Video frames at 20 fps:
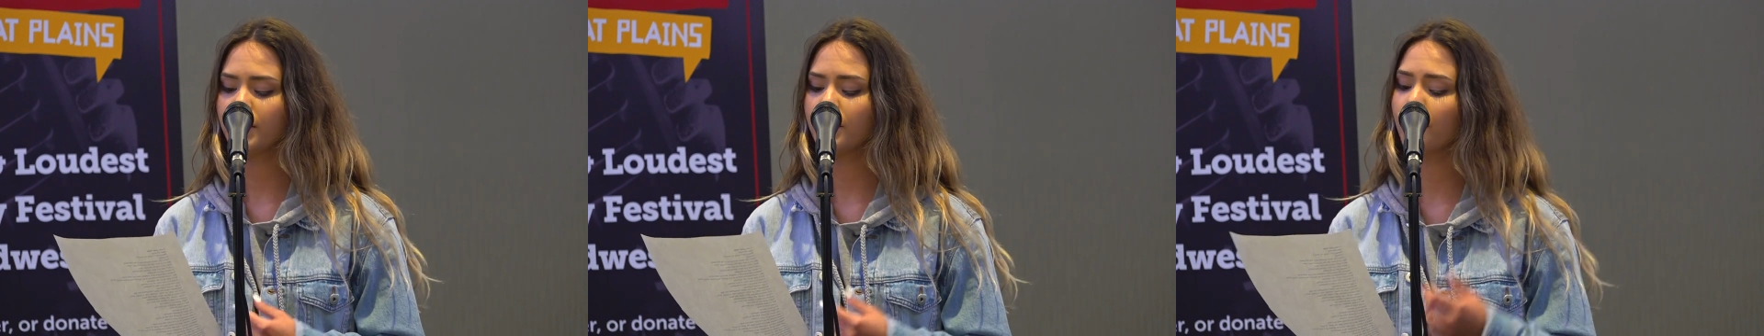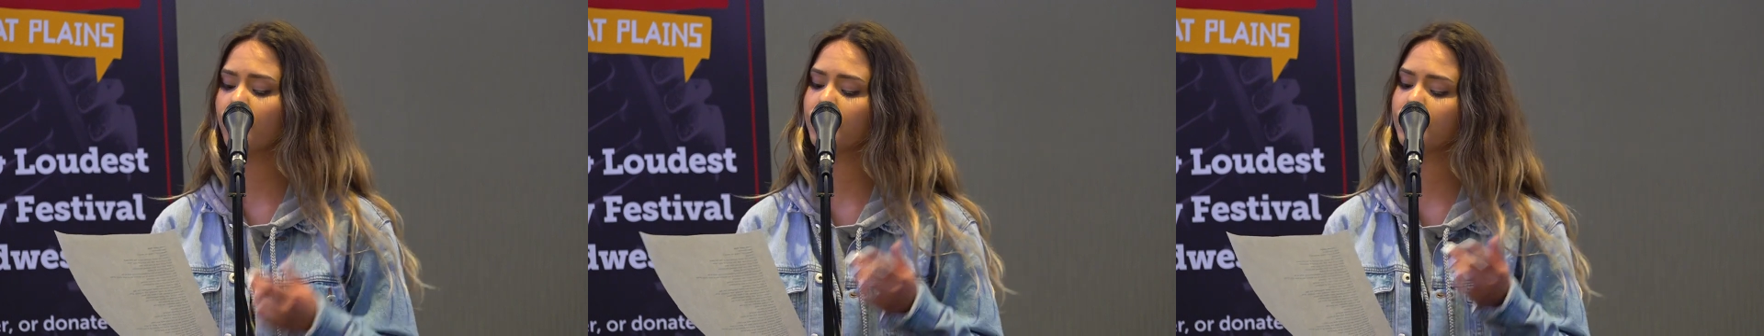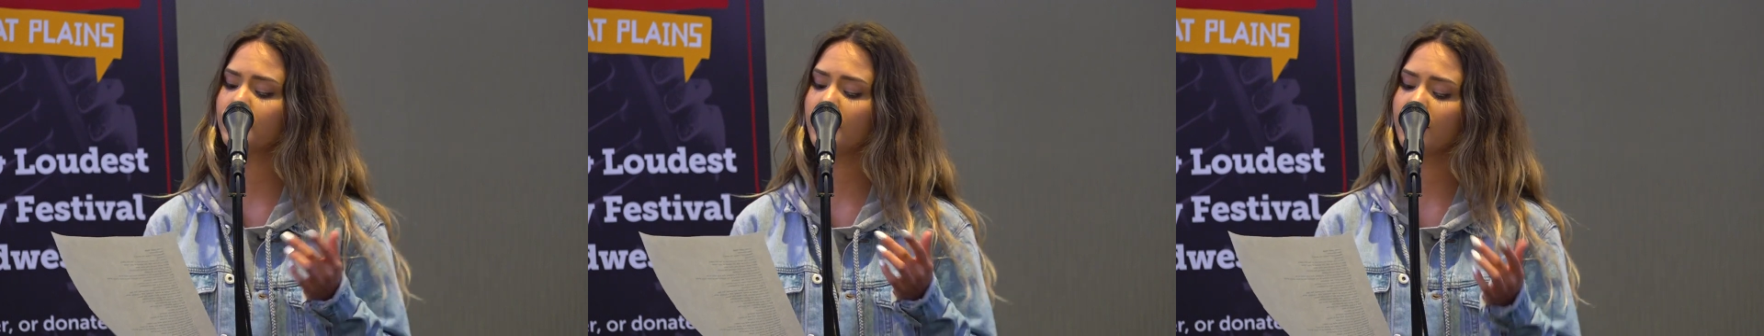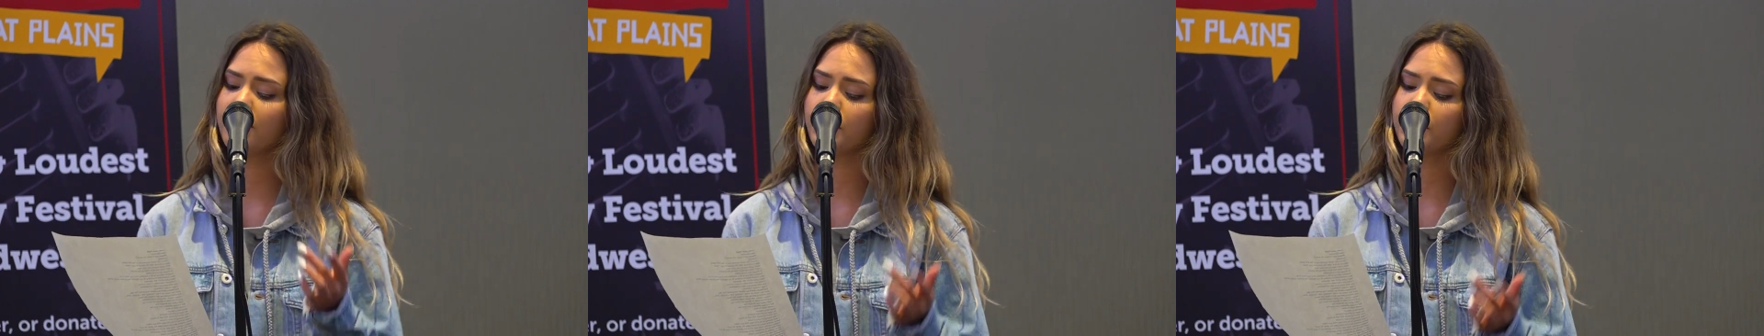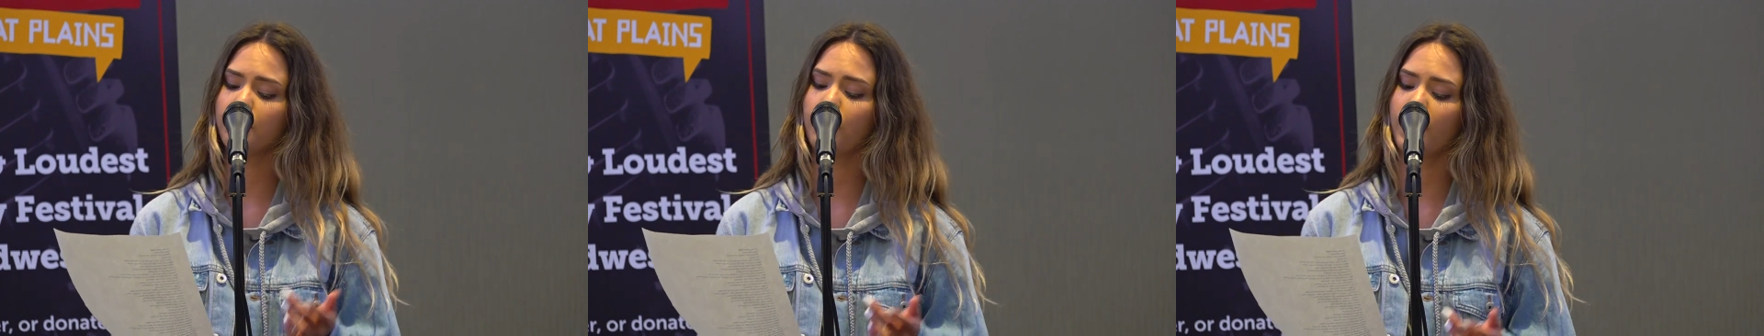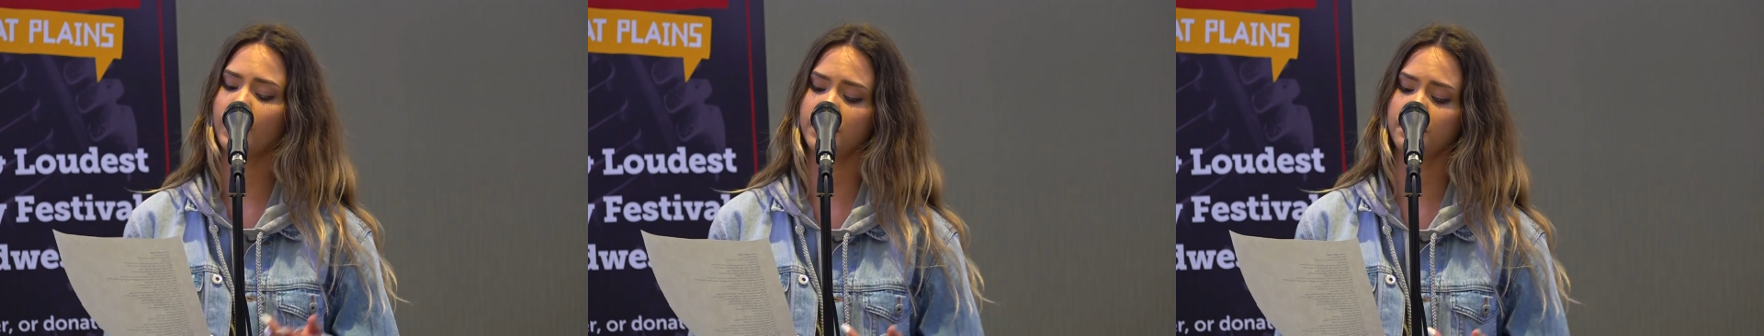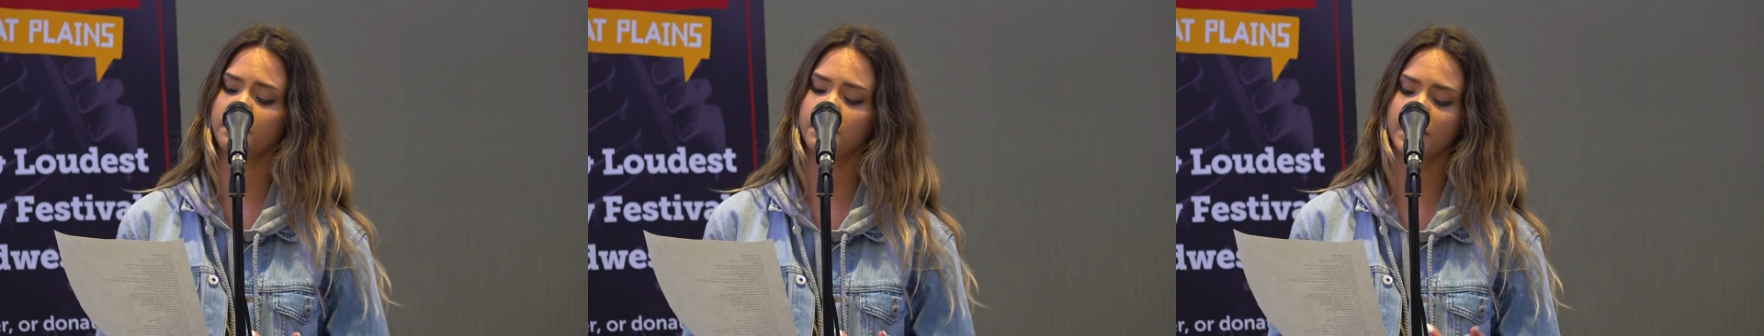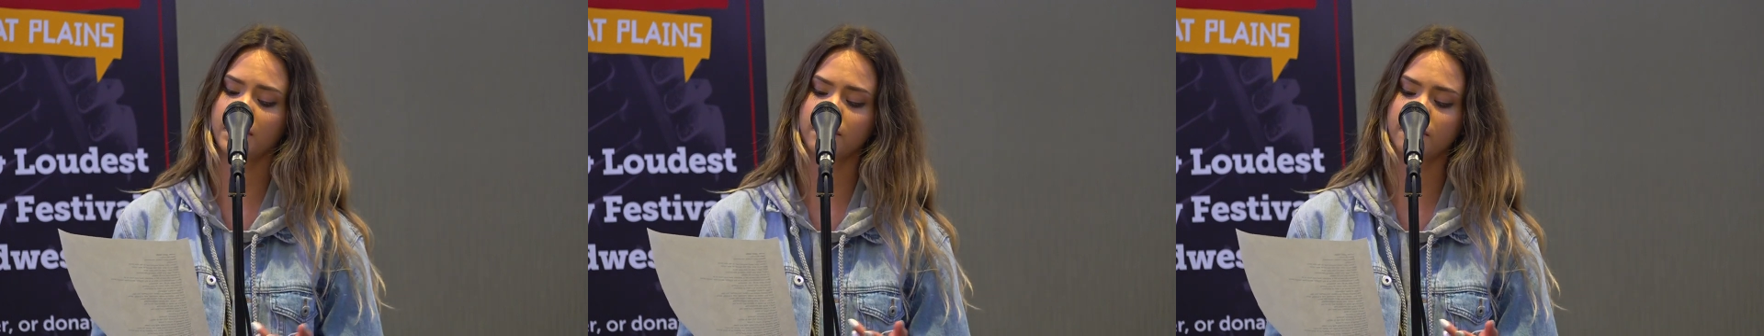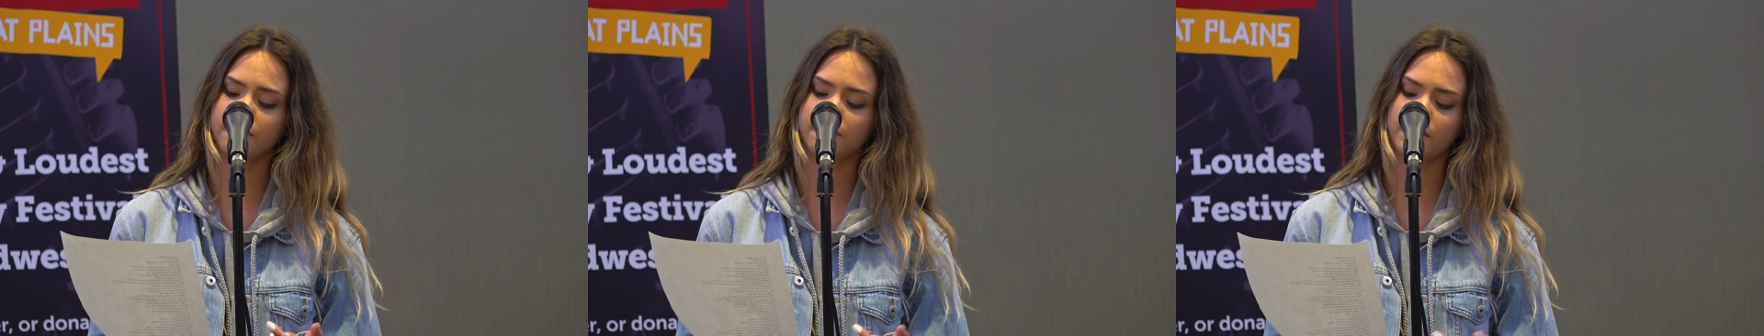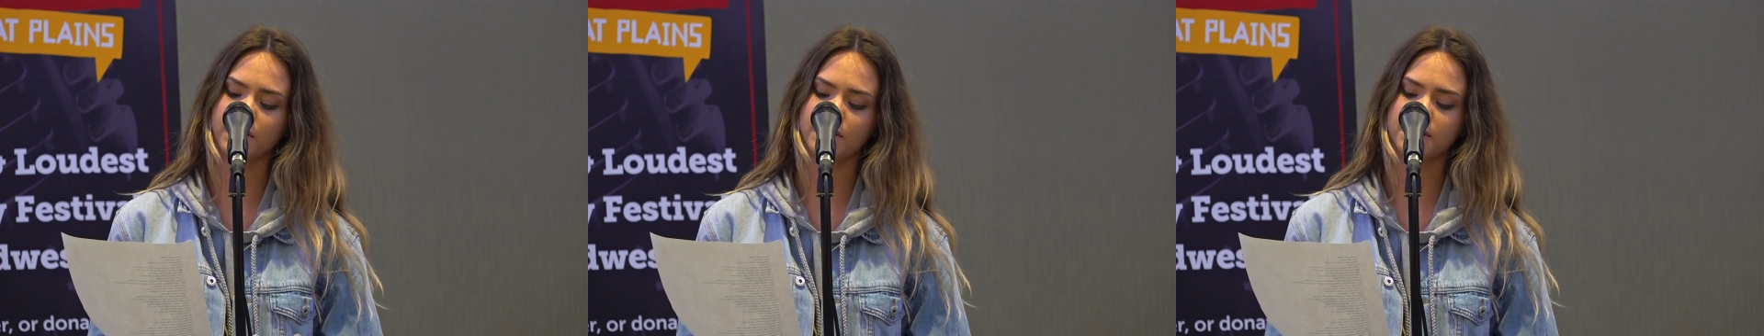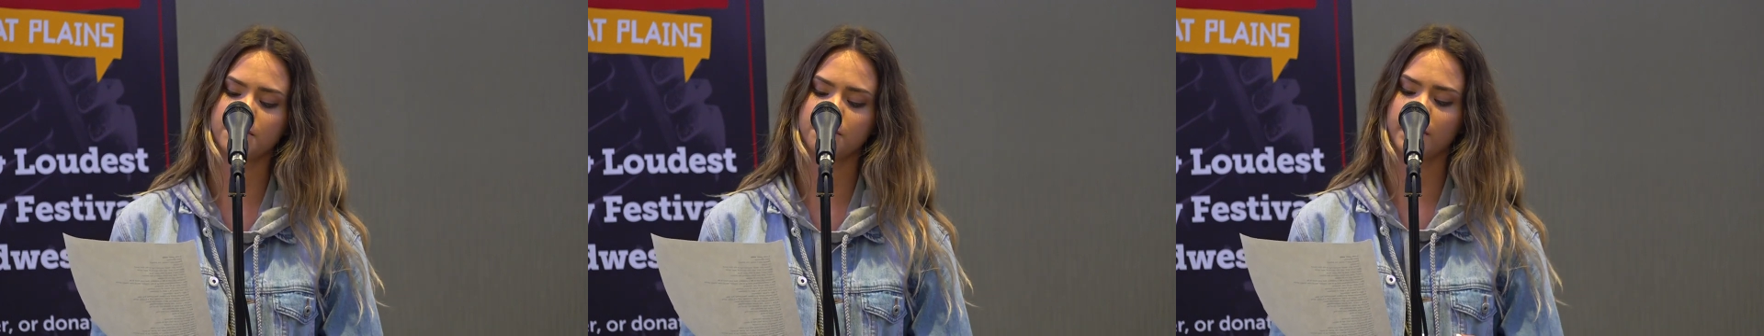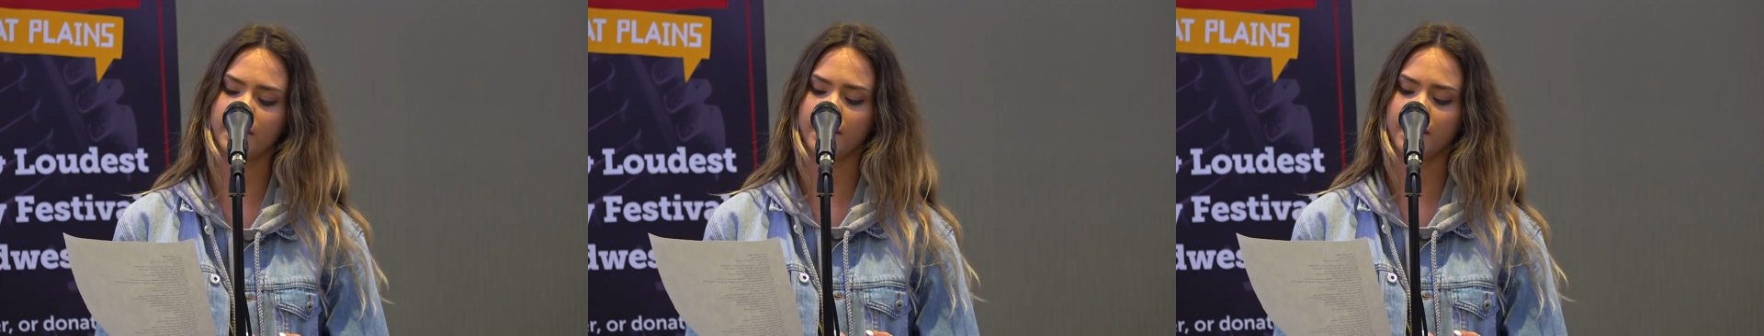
know you never wanted me in the first